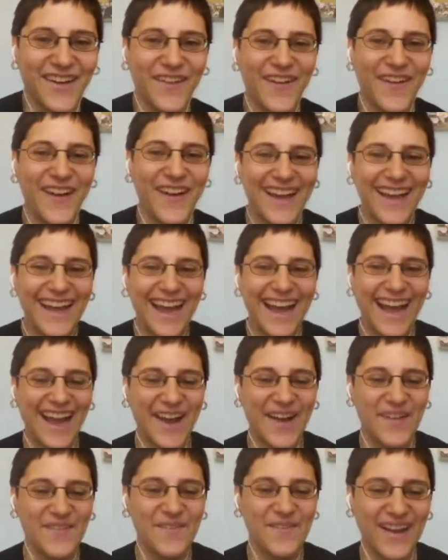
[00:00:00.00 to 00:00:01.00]
so,
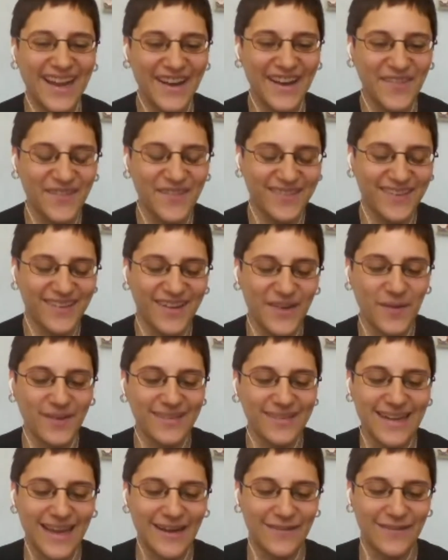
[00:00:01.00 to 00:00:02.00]
um, I, so I
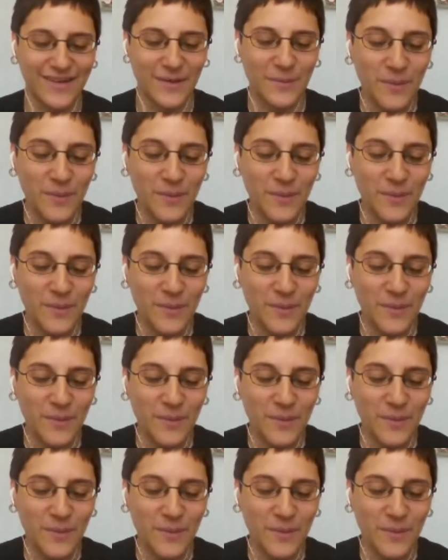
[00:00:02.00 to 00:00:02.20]
wasn't ever